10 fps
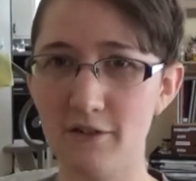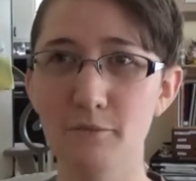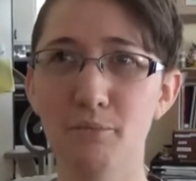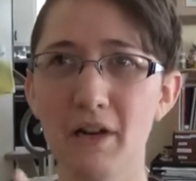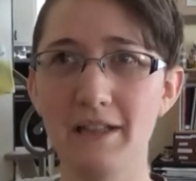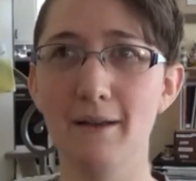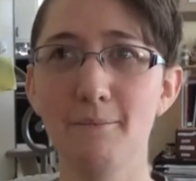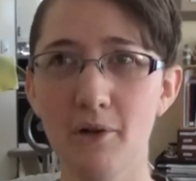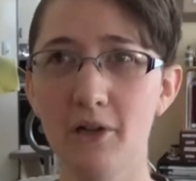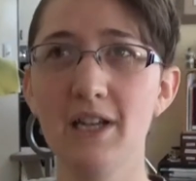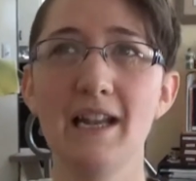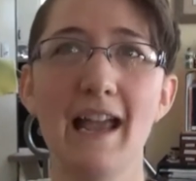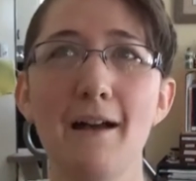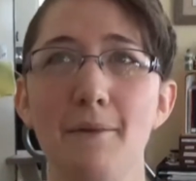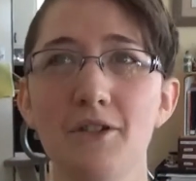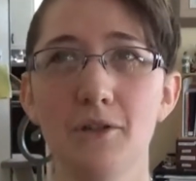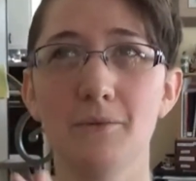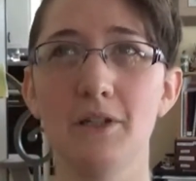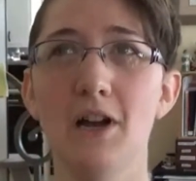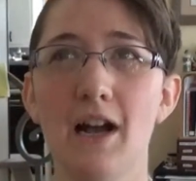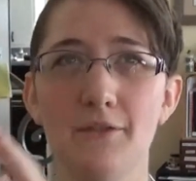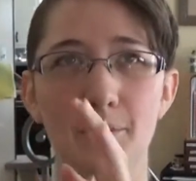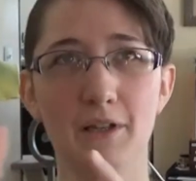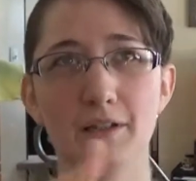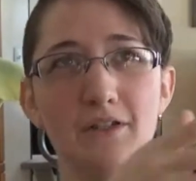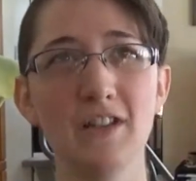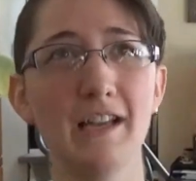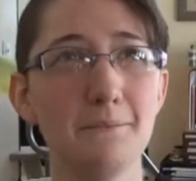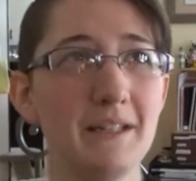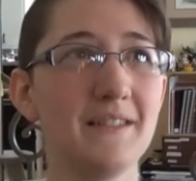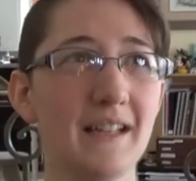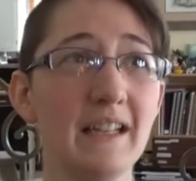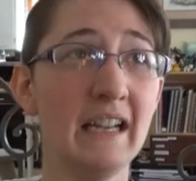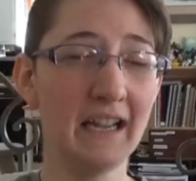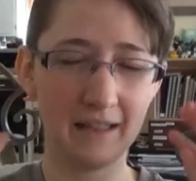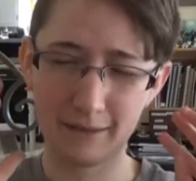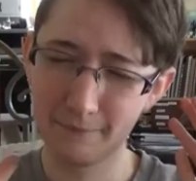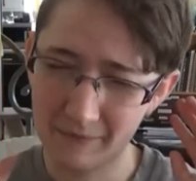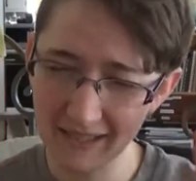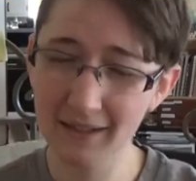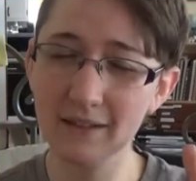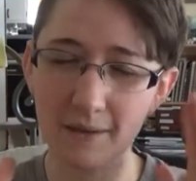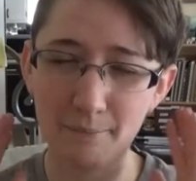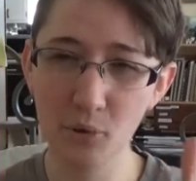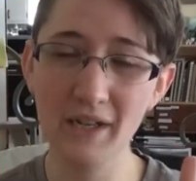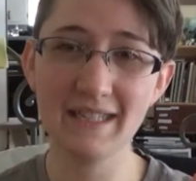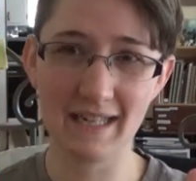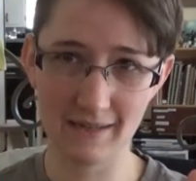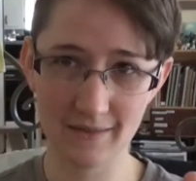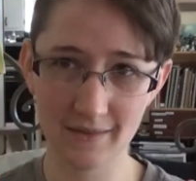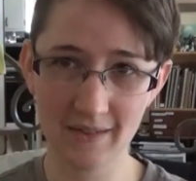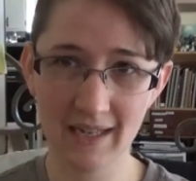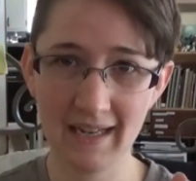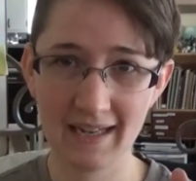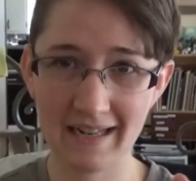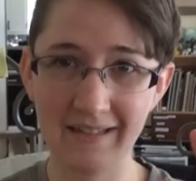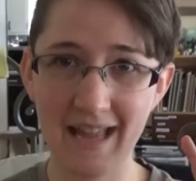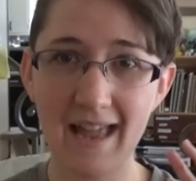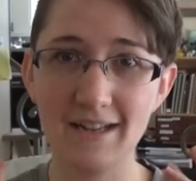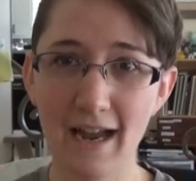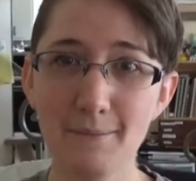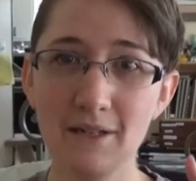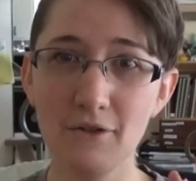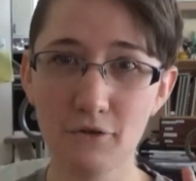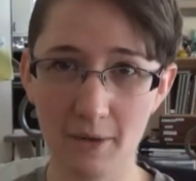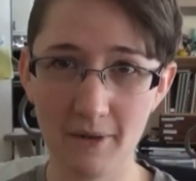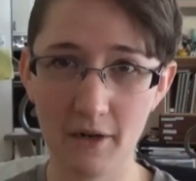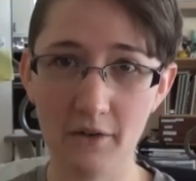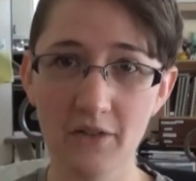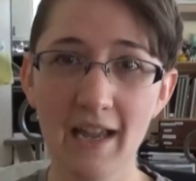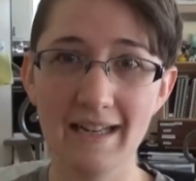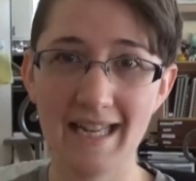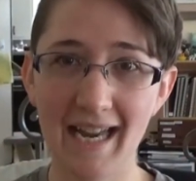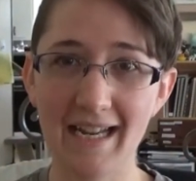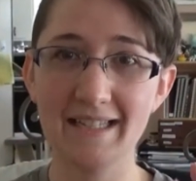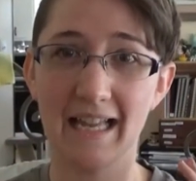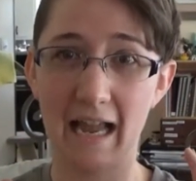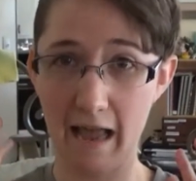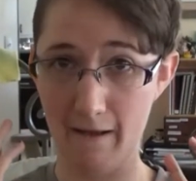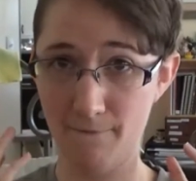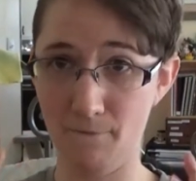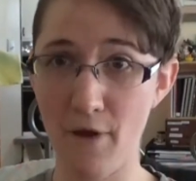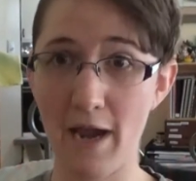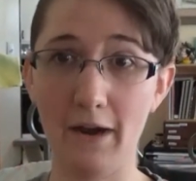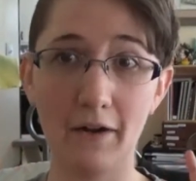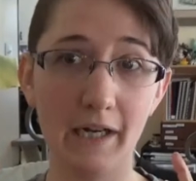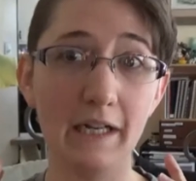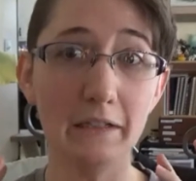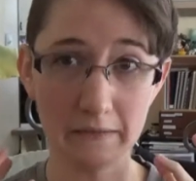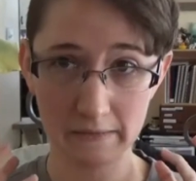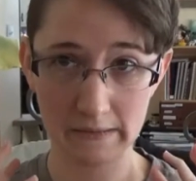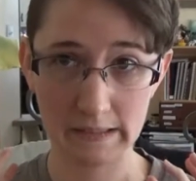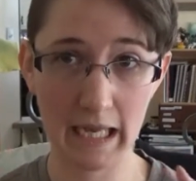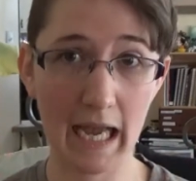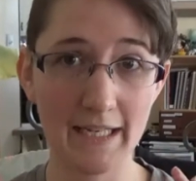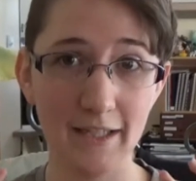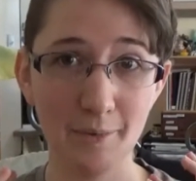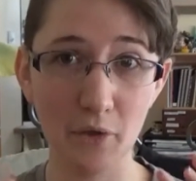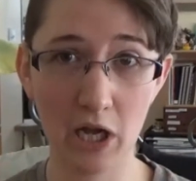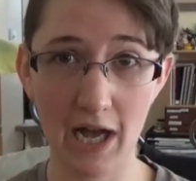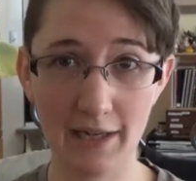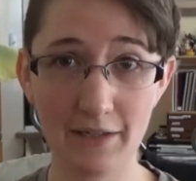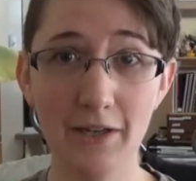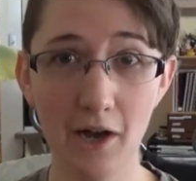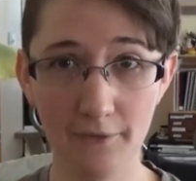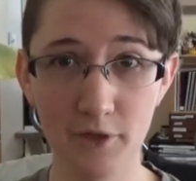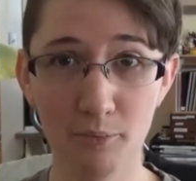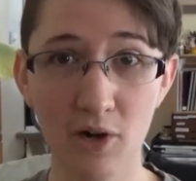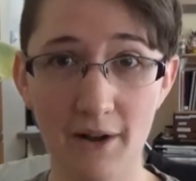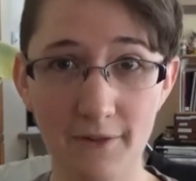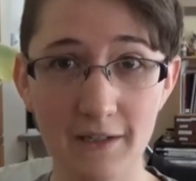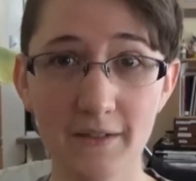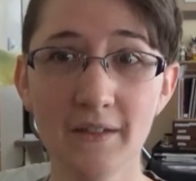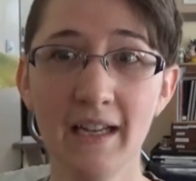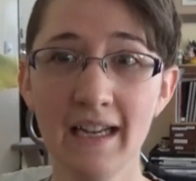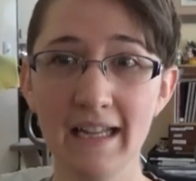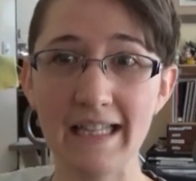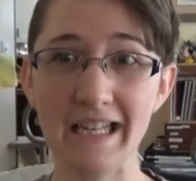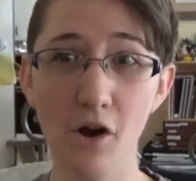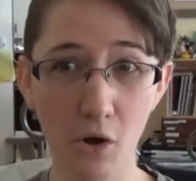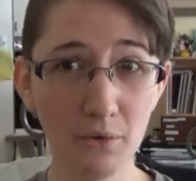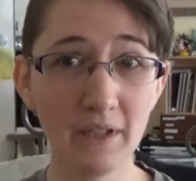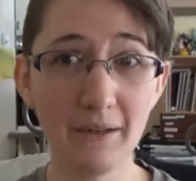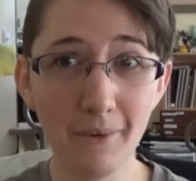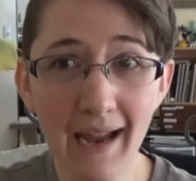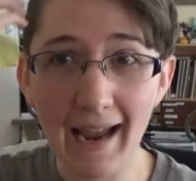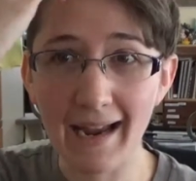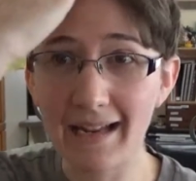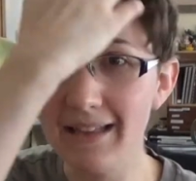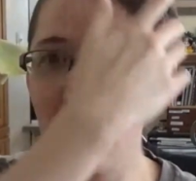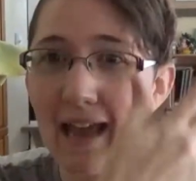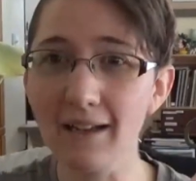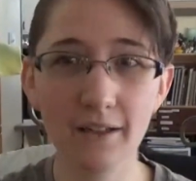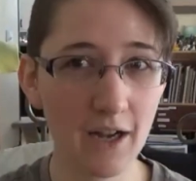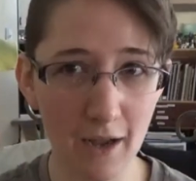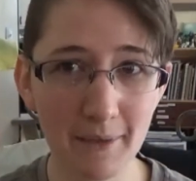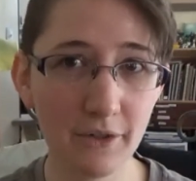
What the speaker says: to print the book and how much it would cost with consignments. And the point is that Diamond Distributors takes a very sizable cut of your profits. The only way that comic